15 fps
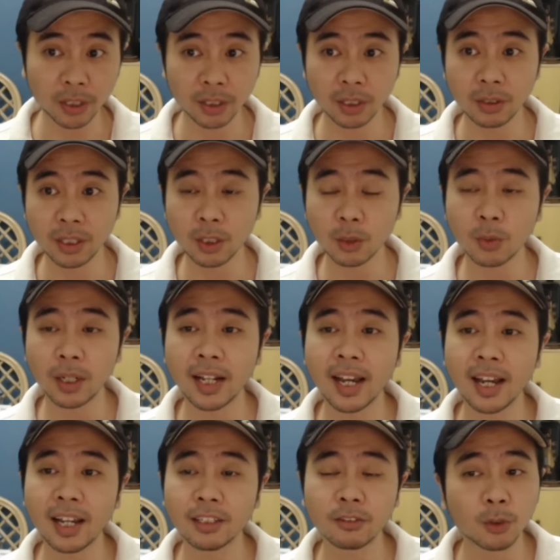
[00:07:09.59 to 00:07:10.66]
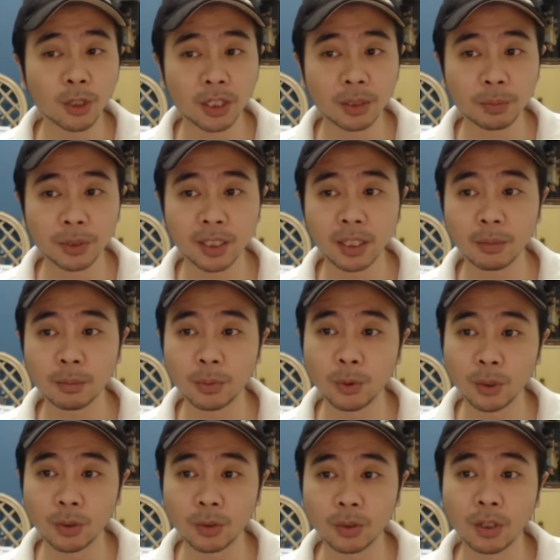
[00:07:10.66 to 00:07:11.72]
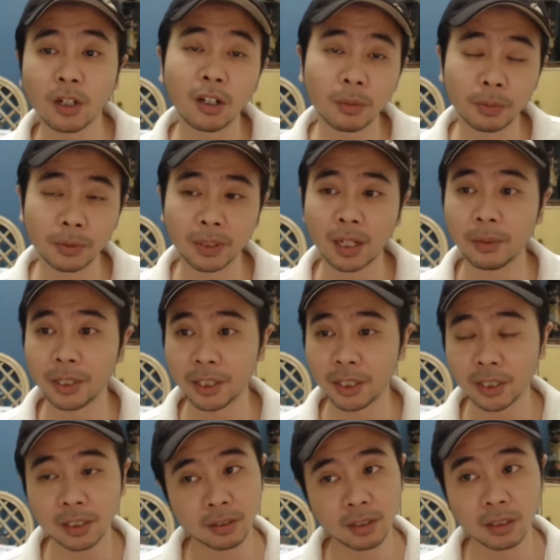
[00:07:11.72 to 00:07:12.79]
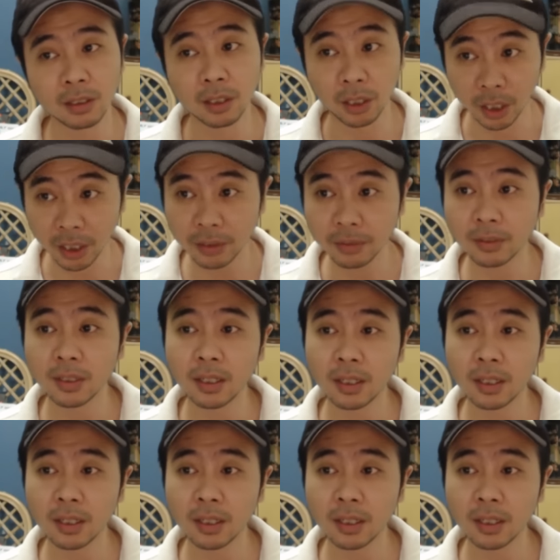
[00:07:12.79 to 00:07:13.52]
so this one has 40% boost to all parameters. Good.